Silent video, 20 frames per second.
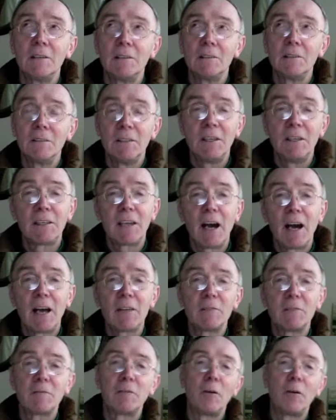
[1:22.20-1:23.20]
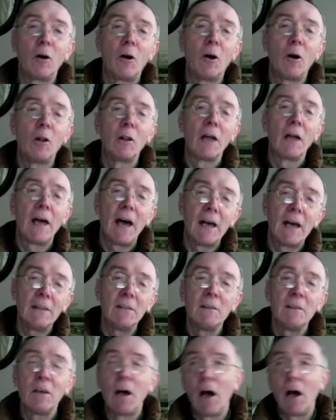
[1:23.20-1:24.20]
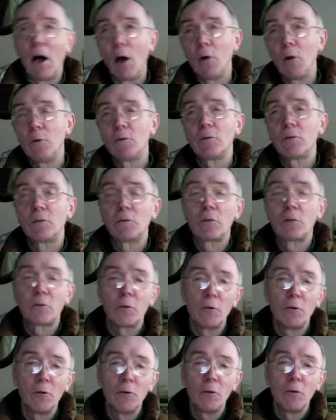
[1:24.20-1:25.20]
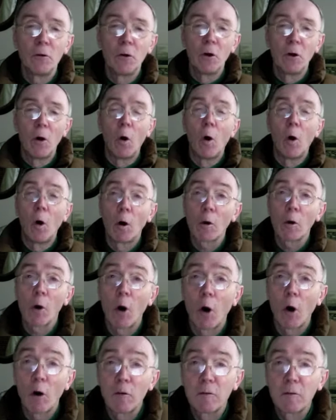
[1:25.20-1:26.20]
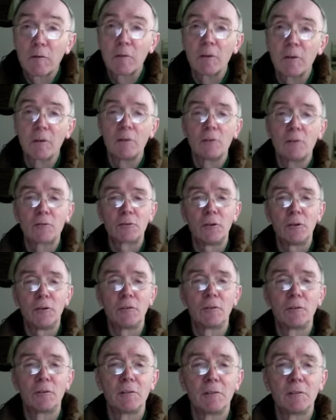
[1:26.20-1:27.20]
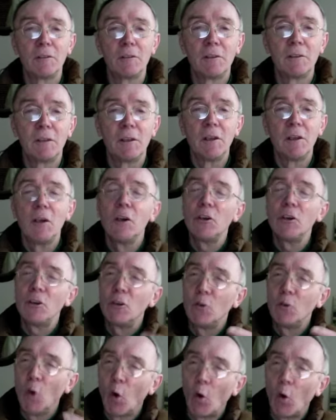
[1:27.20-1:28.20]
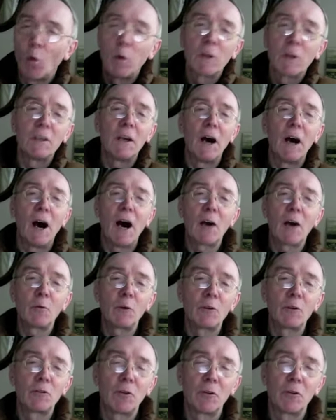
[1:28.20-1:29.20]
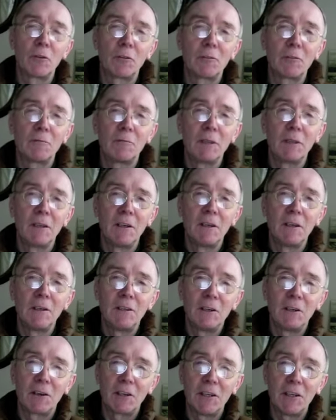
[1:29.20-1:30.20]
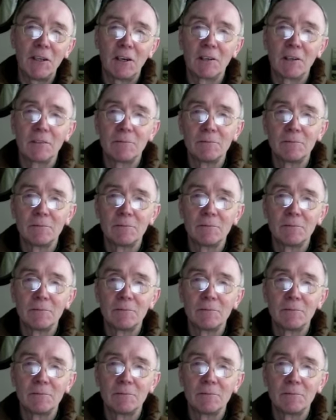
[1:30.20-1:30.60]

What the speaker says: You can't fall in, out, through or off truth. You know where you are with truth. You're here.